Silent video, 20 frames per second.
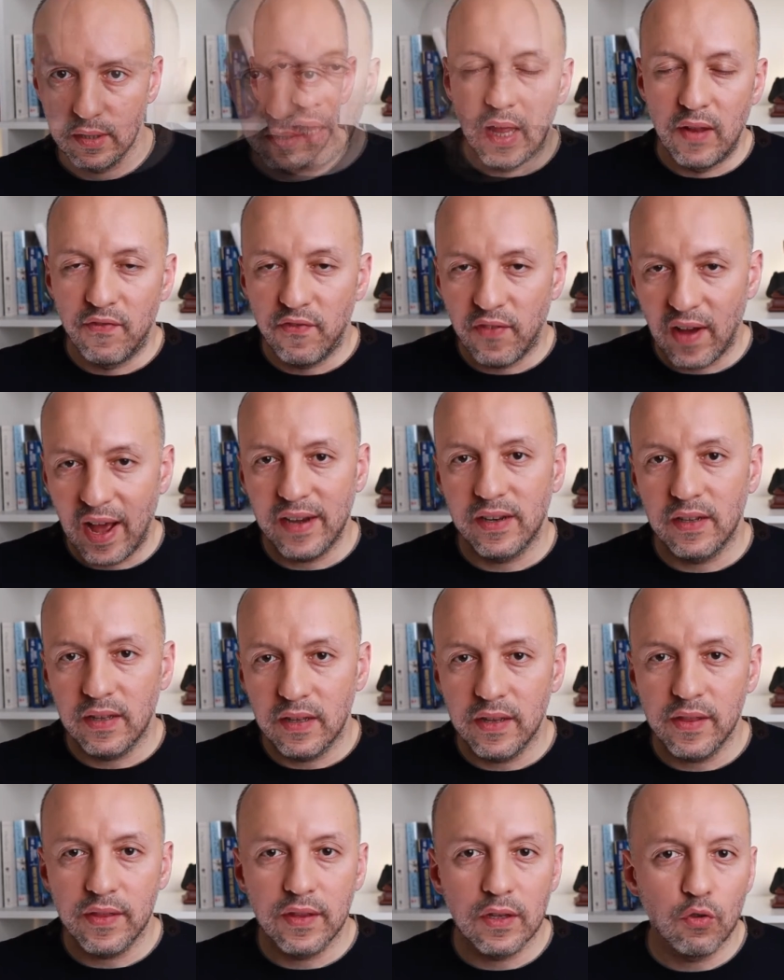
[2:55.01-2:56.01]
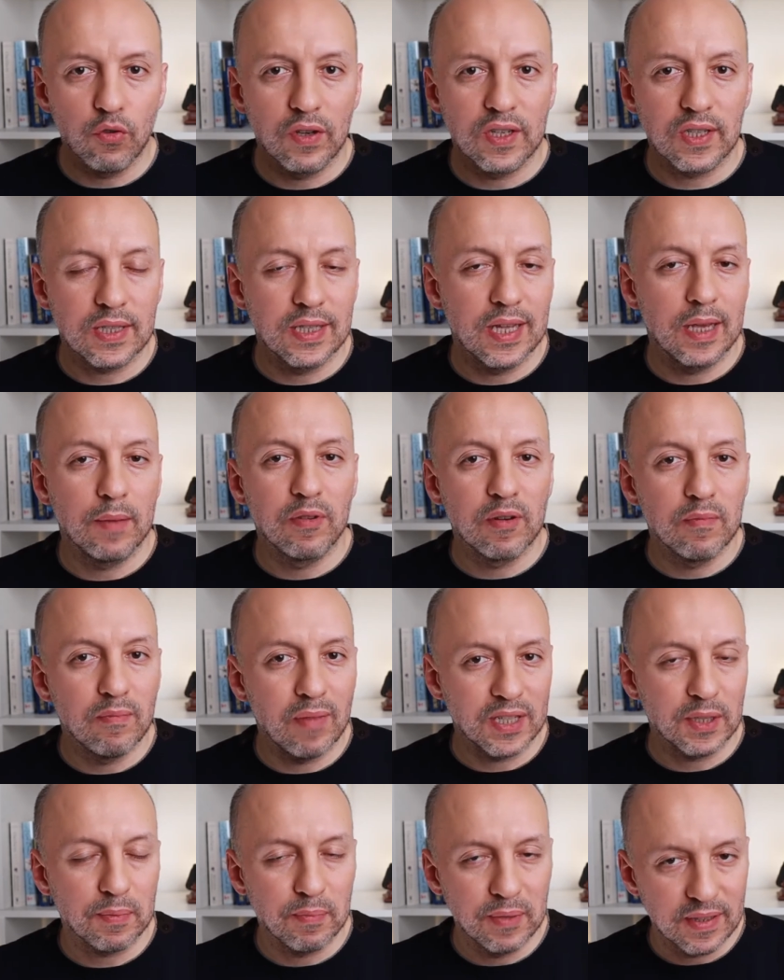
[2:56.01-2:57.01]
And finally, the US labor
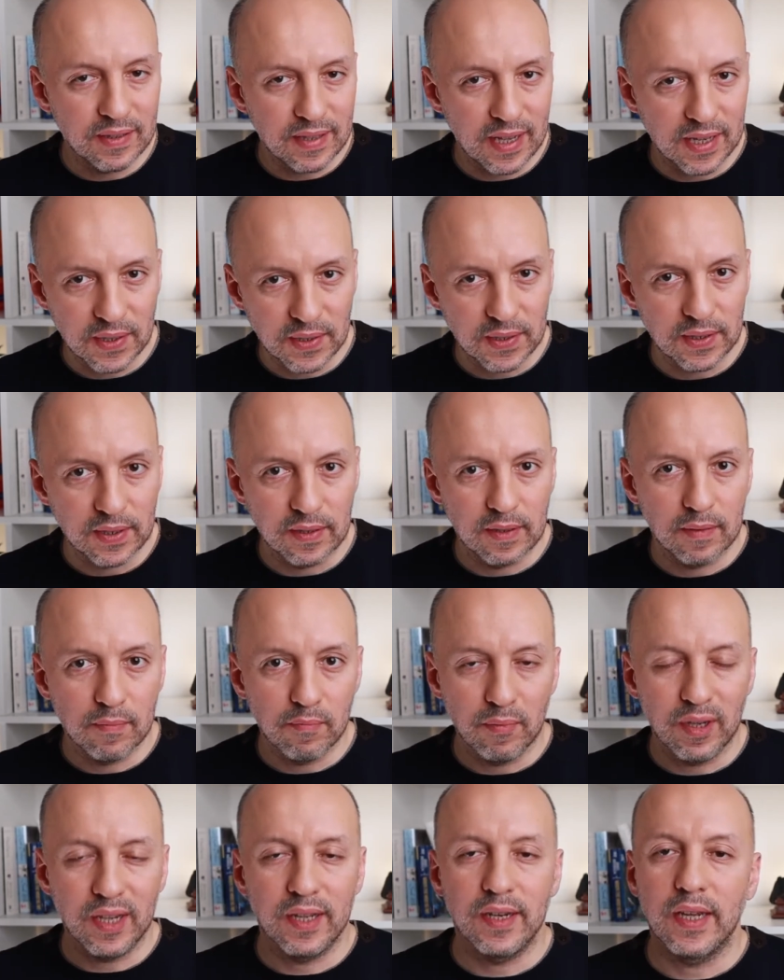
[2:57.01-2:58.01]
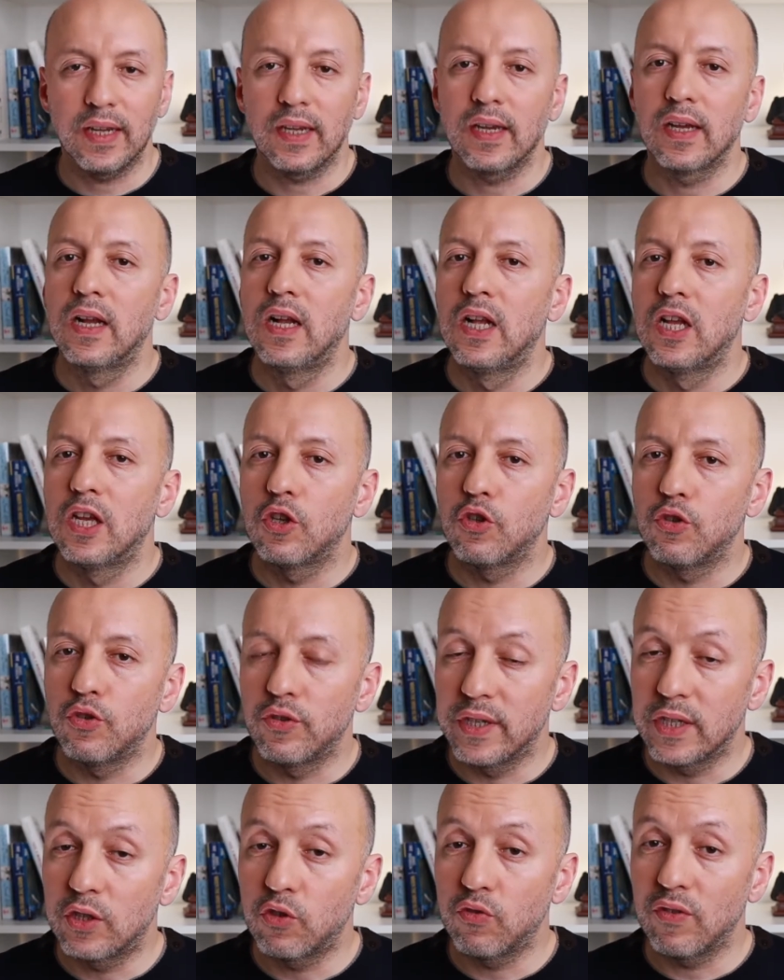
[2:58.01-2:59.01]
must be tested, meaning you
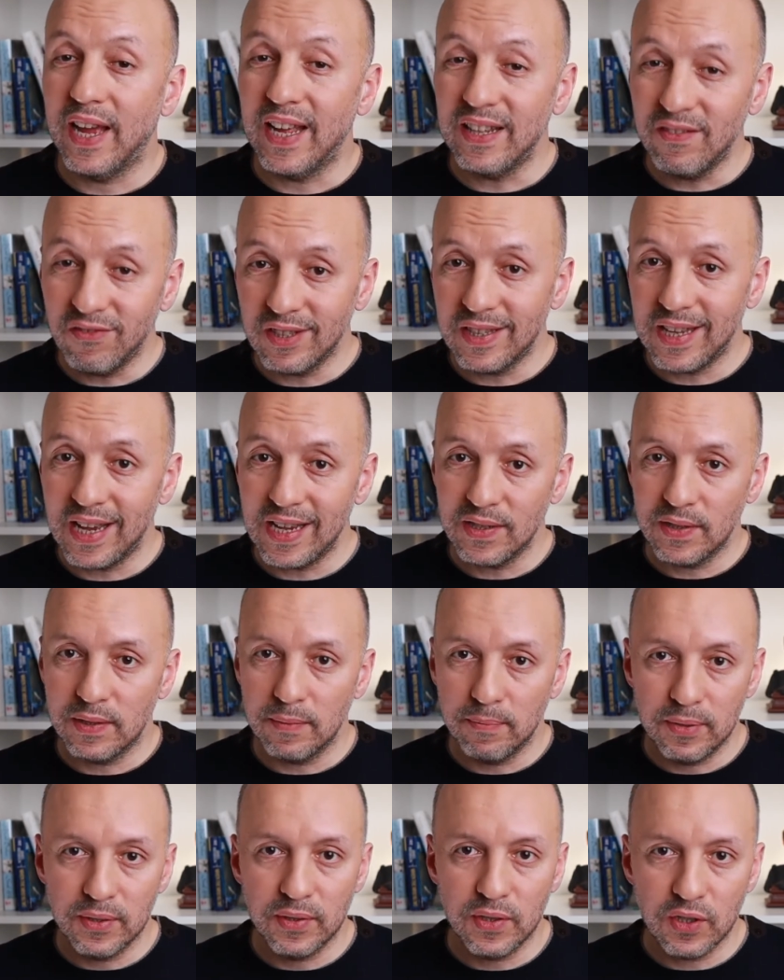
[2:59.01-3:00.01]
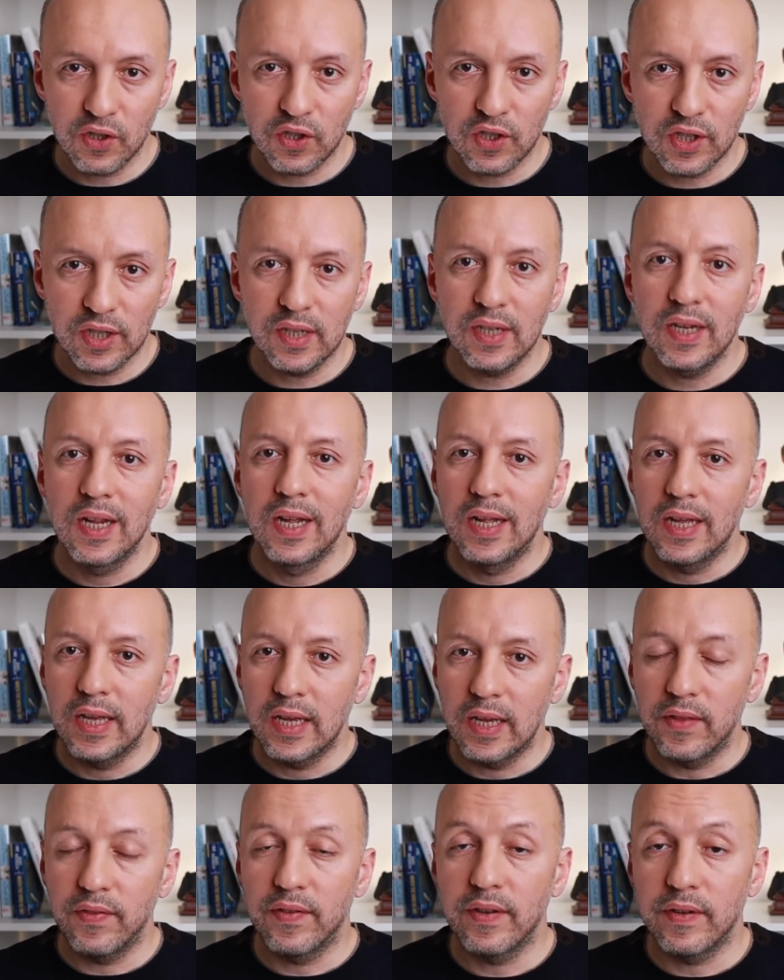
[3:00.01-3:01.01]
need to advertise the position
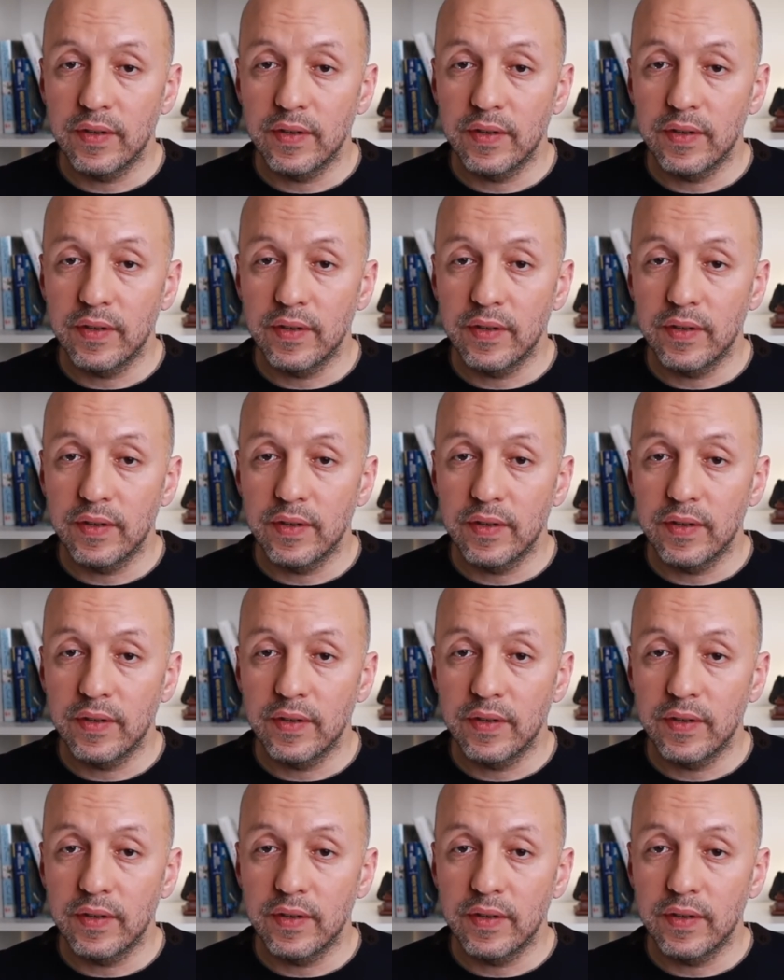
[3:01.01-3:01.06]
in the